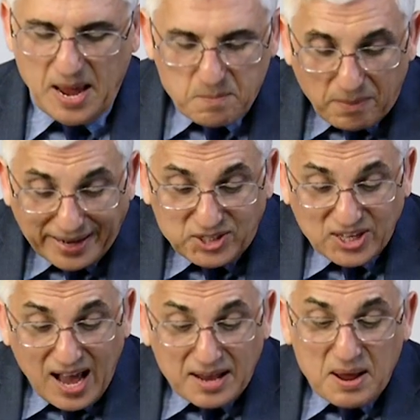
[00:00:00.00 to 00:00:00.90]
My
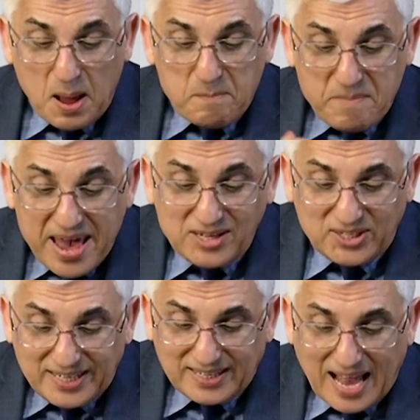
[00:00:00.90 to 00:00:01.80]
son may
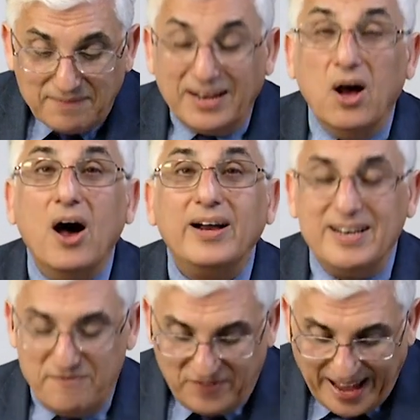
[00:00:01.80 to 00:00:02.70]
still have an
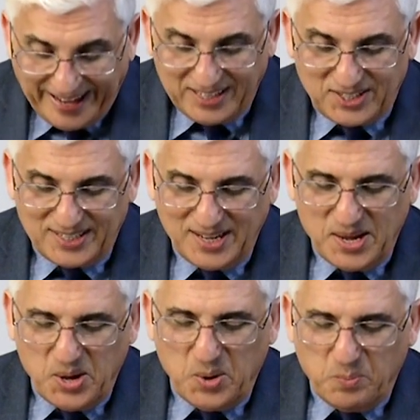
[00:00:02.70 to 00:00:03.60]
ugly face,
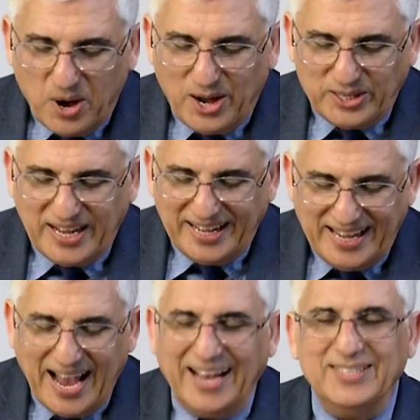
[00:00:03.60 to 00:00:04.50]
but
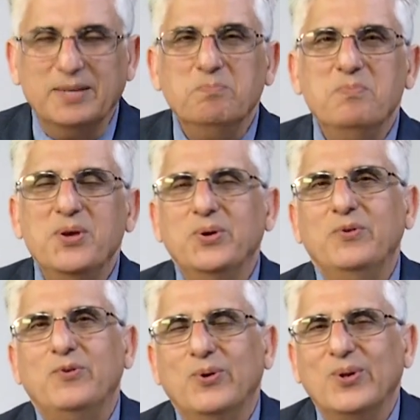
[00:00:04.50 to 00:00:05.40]
he has a
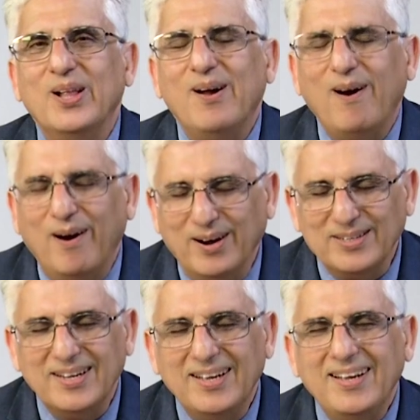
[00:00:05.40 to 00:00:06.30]
beautiful heart,
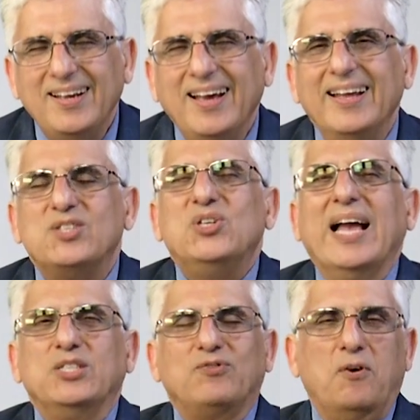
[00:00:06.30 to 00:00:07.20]
a
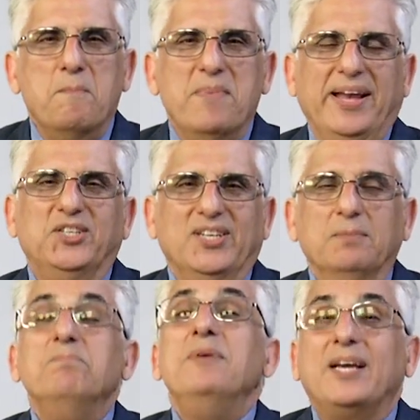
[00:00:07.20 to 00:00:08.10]

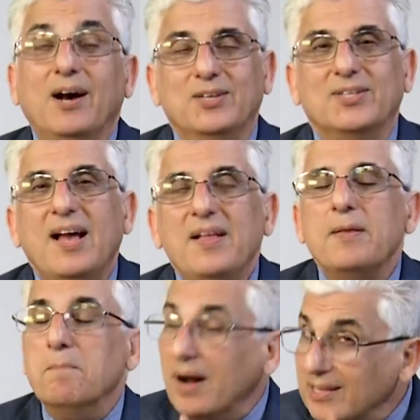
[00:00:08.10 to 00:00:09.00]
transformation, because
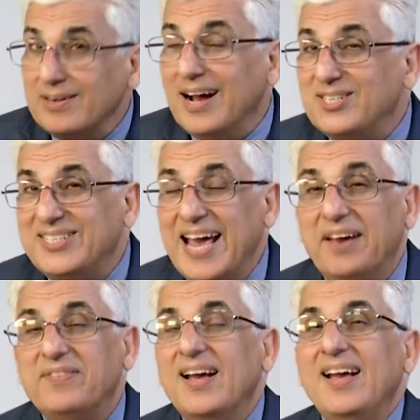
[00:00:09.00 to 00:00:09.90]
the mother got
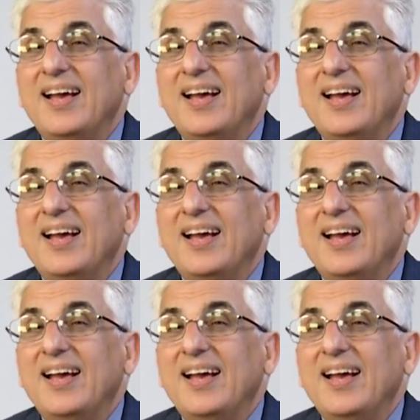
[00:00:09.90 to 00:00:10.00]
saved